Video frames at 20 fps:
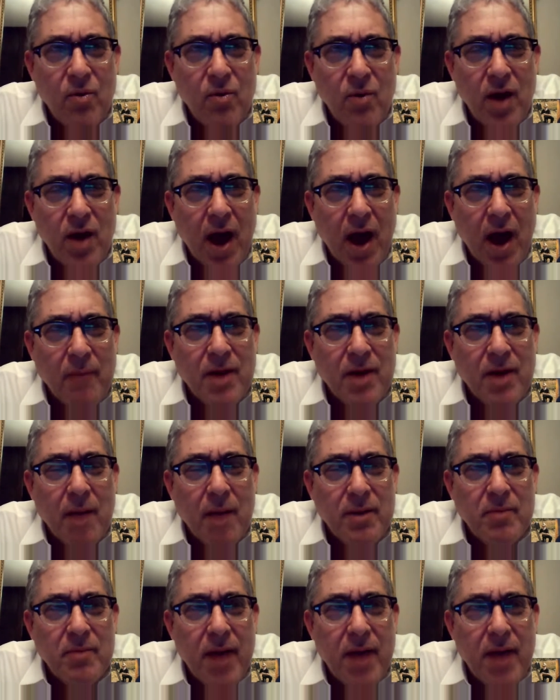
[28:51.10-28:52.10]
I'm
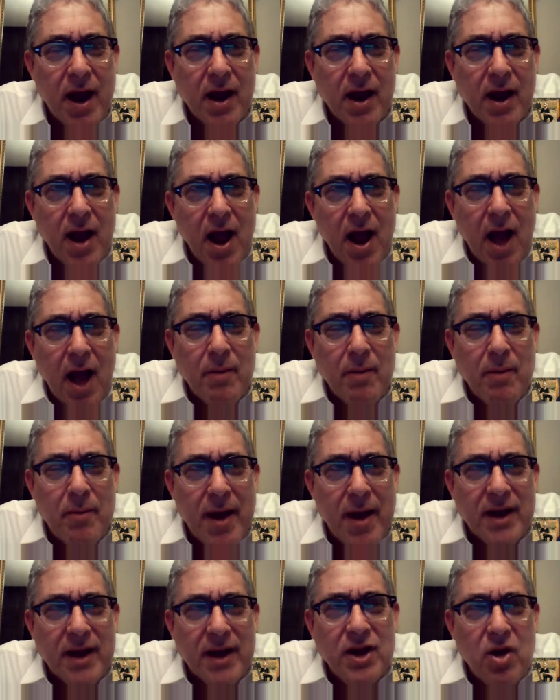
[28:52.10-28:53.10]
coming back, I'll be
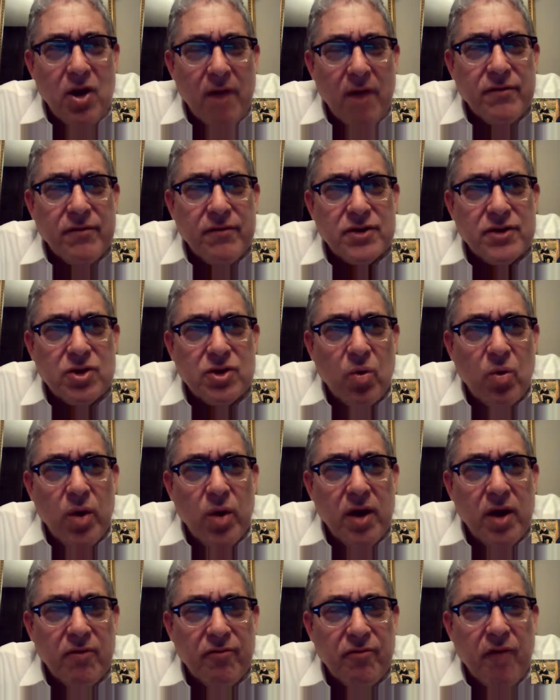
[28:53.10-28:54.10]
back in the office a week
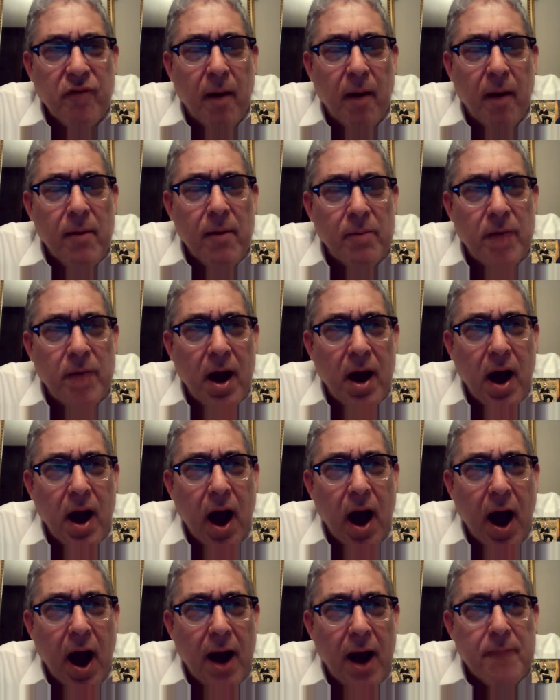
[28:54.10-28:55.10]
from
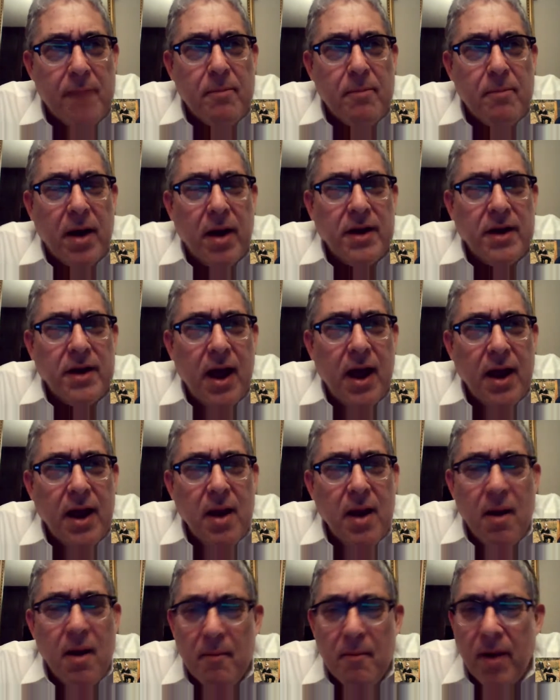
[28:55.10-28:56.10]
Monday.
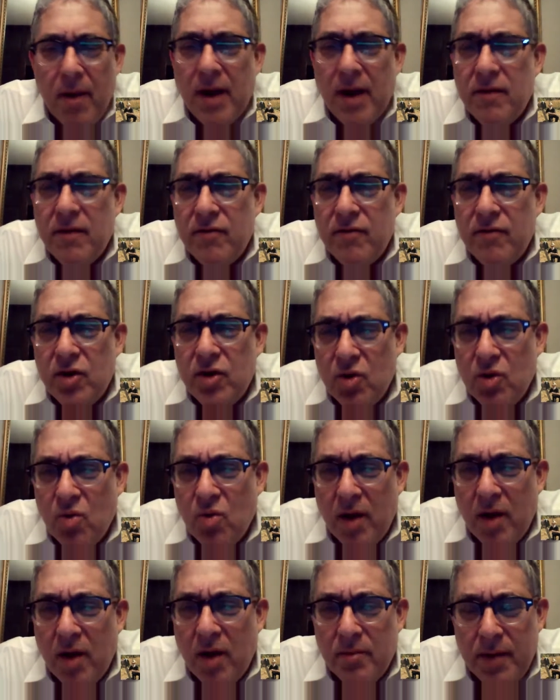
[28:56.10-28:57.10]
But if you
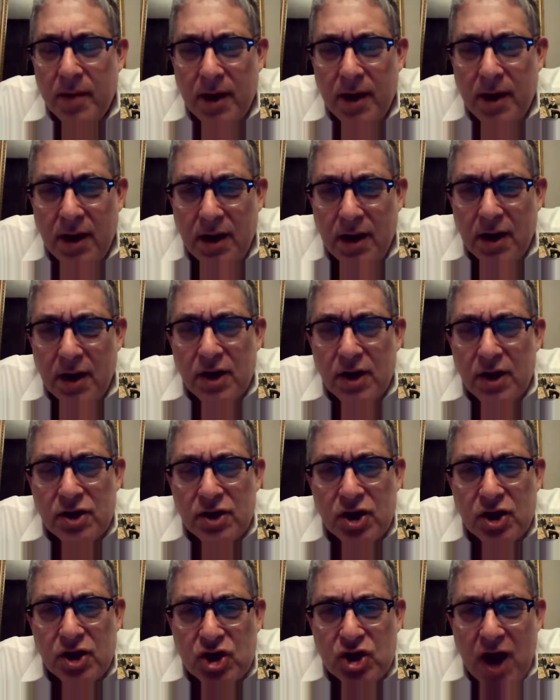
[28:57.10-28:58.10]
want me to
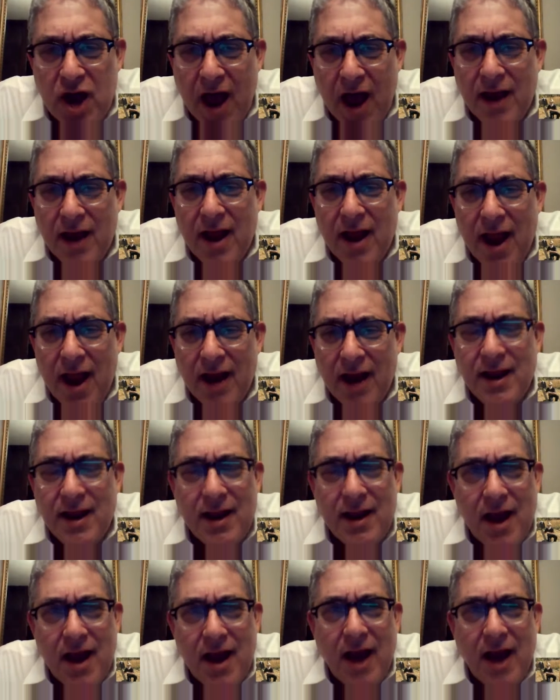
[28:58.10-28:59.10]
chat any
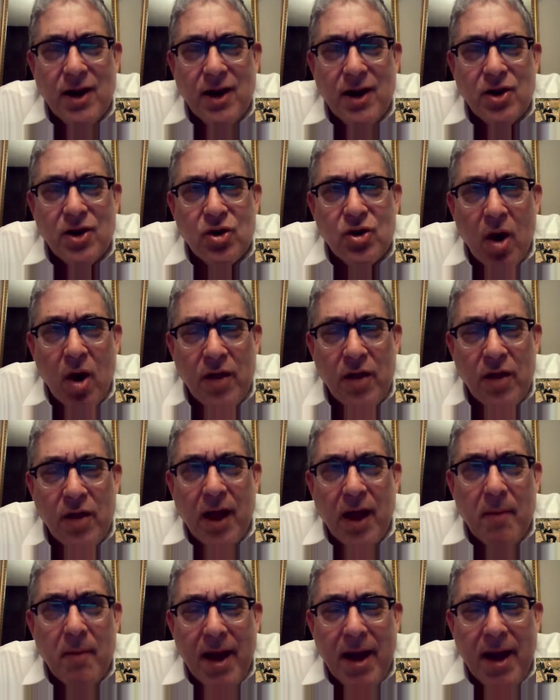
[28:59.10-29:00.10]
night that
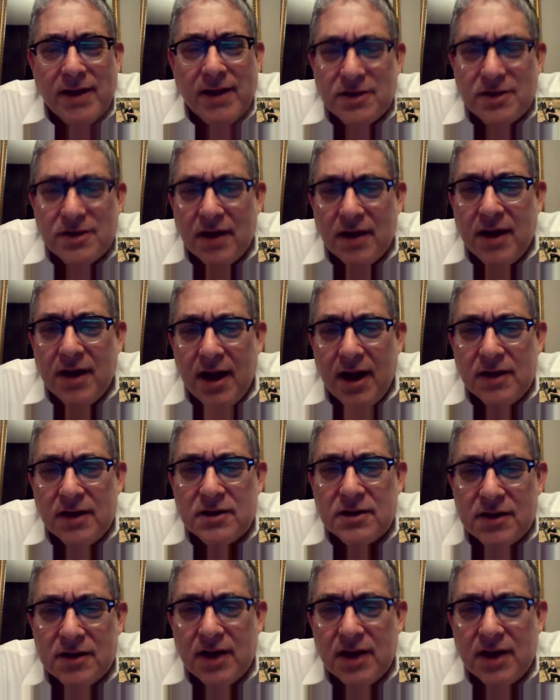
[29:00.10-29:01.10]
I'm at Sundance,
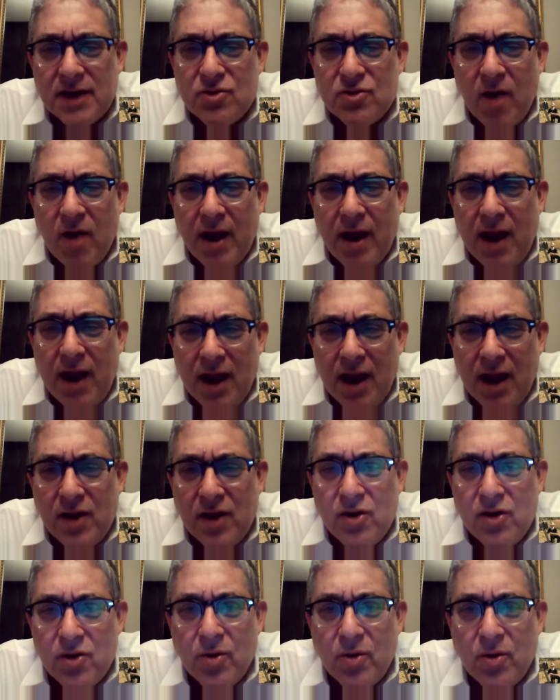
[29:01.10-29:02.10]
let's try and
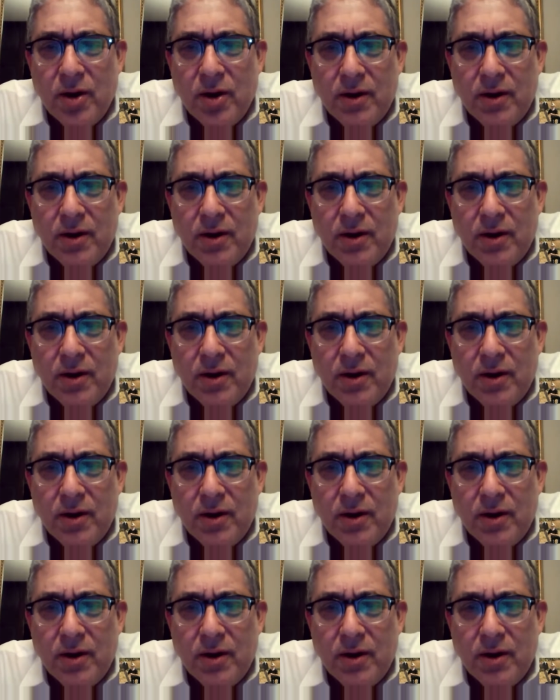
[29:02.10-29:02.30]
do it.